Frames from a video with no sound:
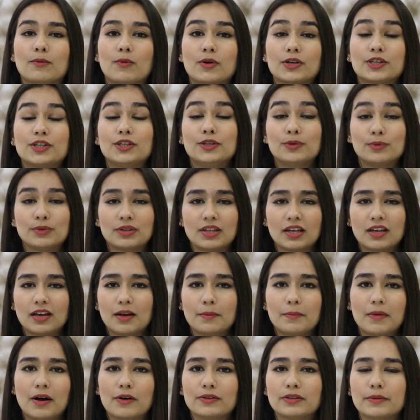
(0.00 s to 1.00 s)
what you
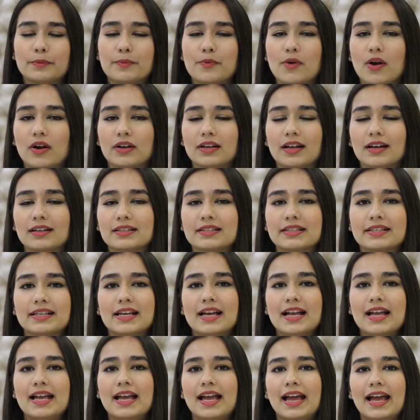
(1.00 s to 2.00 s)
think about the products.
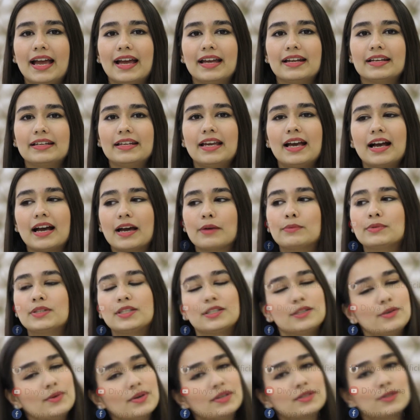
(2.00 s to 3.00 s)
And yeah, I will
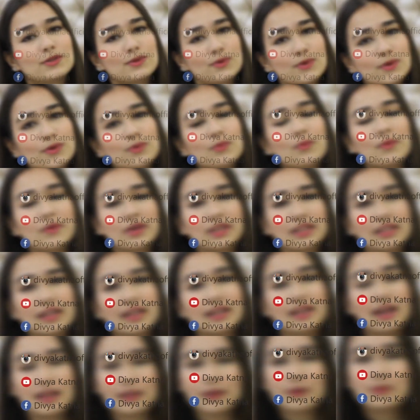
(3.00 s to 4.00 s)
see you soon with
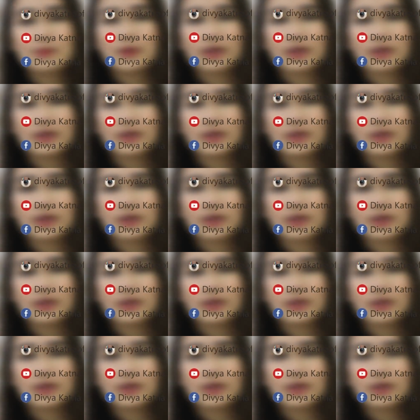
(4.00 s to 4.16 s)
another